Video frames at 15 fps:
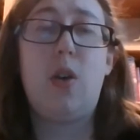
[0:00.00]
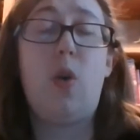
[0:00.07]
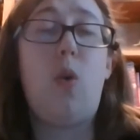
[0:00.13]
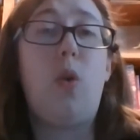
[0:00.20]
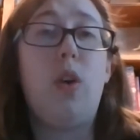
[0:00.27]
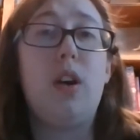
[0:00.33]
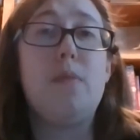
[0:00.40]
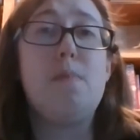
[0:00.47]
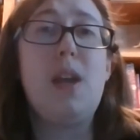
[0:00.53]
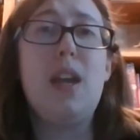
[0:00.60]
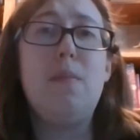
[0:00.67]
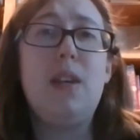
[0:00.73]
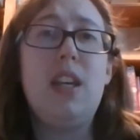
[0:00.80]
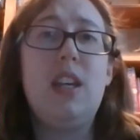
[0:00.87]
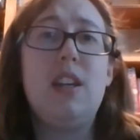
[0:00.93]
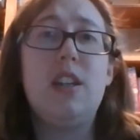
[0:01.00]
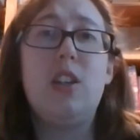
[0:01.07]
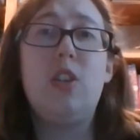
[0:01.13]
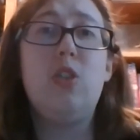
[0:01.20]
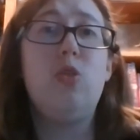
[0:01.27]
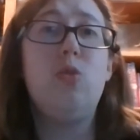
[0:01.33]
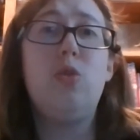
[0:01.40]
Or maybe
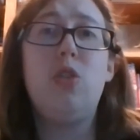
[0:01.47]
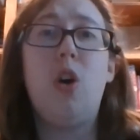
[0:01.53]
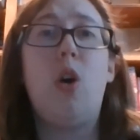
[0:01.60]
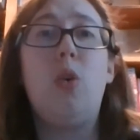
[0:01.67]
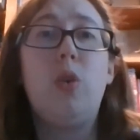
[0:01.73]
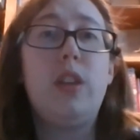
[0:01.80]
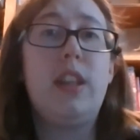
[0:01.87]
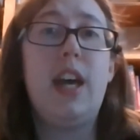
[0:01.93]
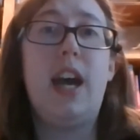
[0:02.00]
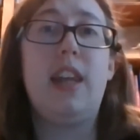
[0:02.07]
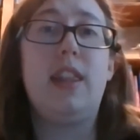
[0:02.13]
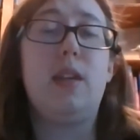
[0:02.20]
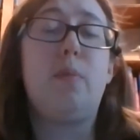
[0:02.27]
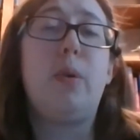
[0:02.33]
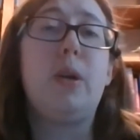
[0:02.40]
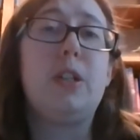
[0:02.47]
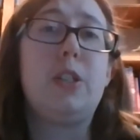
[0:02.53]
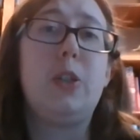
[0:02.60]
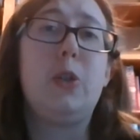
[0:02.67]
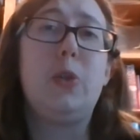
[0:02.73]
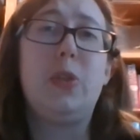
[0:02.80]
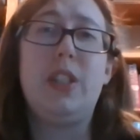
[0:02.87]
you know that the
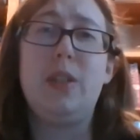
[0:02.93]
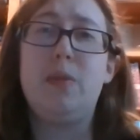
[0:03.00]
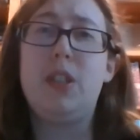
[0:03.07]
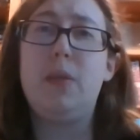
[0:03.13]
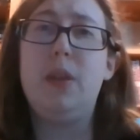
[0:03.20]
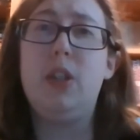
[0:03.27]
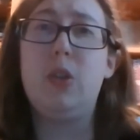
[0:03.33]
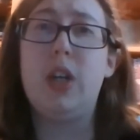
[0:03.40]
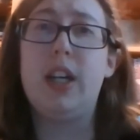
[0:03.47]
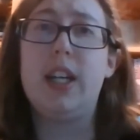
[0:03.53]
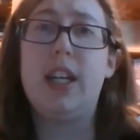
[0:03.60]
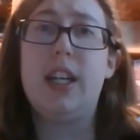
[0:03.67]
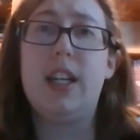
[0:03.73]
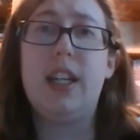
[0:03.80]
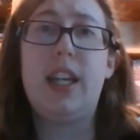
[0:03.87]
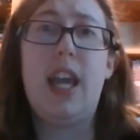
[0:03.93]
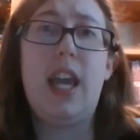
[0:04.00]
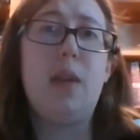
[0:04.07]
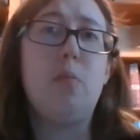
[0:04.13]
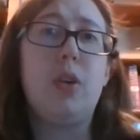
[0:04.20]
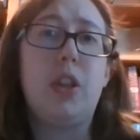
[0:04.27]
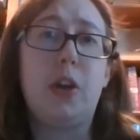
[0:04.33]
person who seems to be drunk
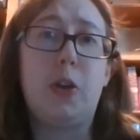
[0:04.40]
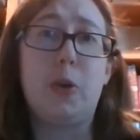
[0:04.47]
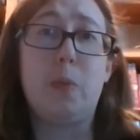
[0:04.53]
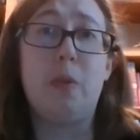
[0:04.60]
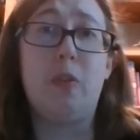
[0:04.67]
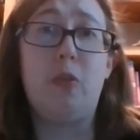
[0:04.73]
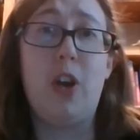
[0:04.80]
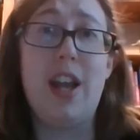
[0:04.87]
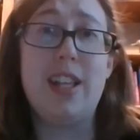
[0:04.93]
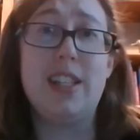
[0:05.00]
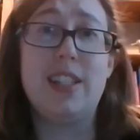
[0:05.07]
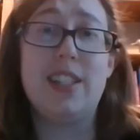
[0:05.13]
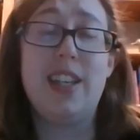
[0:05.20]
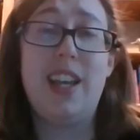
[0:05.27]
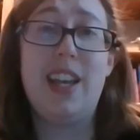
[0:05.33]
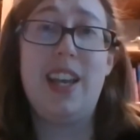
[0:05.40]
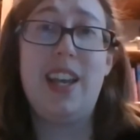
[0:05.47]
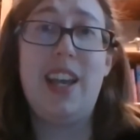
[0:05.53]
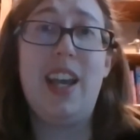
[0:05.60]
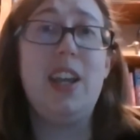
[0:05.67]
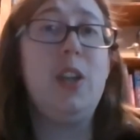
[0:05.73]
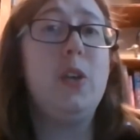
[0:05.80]
came with a group of friends,
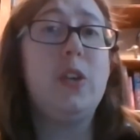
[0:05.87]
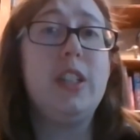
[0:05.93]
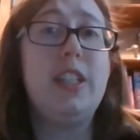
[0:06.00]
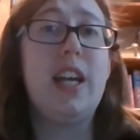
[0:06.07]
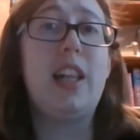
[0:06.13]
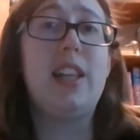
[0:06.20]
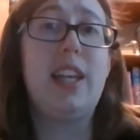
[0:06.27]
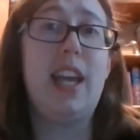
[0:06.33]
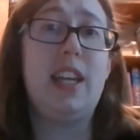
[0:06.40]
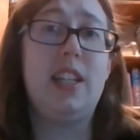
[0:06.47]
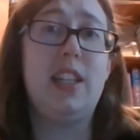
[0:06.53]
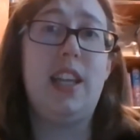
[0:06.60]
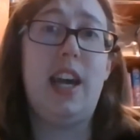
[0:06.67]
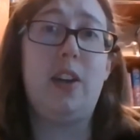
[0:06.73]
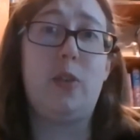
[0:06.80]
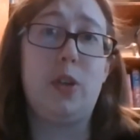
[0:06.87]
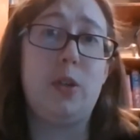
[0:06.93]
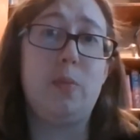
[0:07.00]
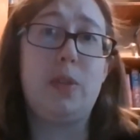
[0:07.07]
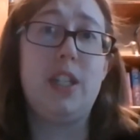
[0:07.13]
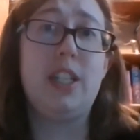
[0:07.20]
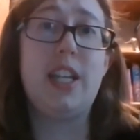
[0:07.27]
and you could delegate to that
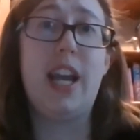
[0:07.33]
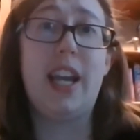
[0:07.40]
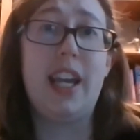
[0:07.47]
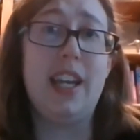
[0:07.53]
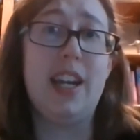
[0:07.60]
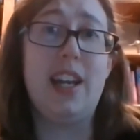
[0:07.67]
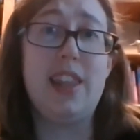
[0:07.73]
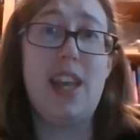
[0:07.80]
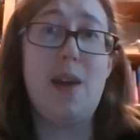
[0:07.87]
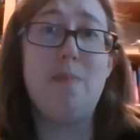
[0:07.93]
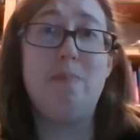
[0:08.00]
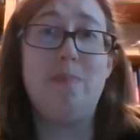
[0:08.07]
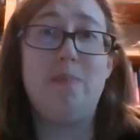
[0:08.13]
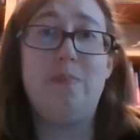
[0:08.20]
group to check in on them.